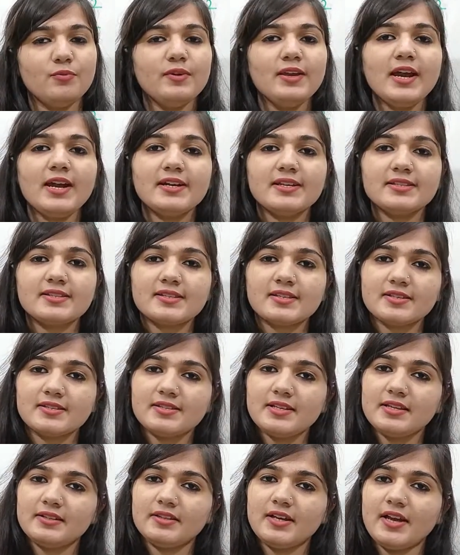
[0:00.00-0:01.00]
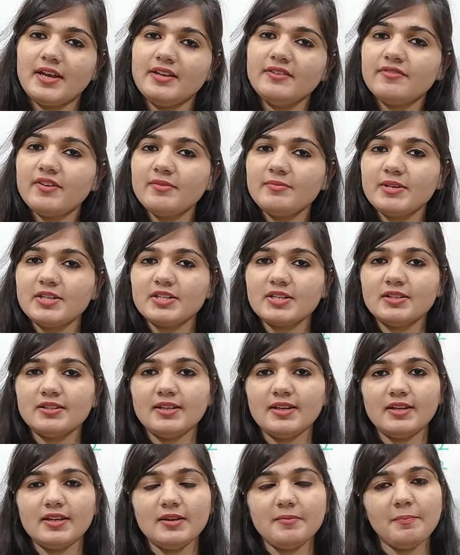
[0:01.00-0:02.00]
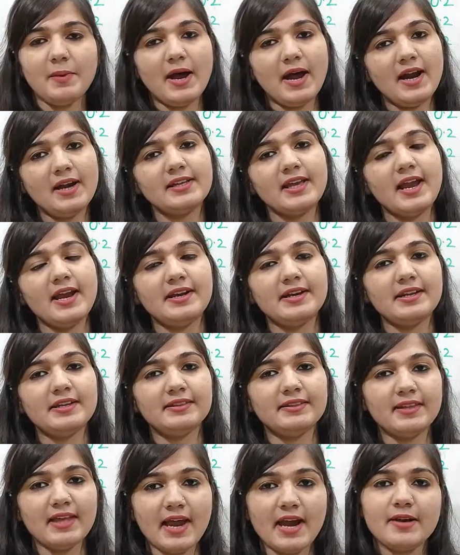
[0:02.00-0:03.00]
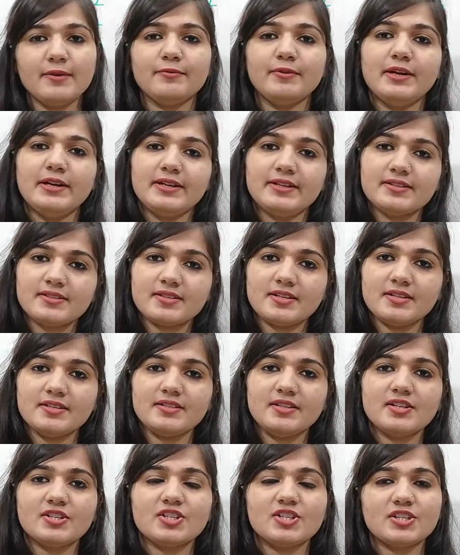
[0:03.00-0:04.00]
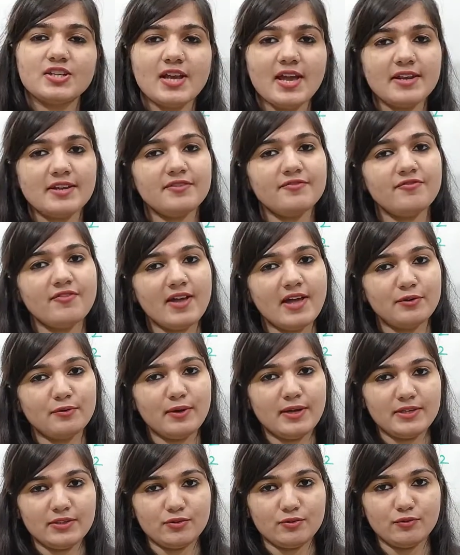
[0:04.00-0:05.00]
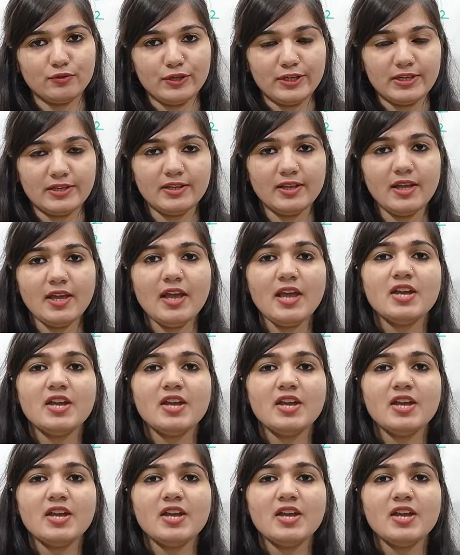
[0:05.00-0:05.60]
We are discussing the information theory part, and in that we'll discuss the Shannon-Fano encoding.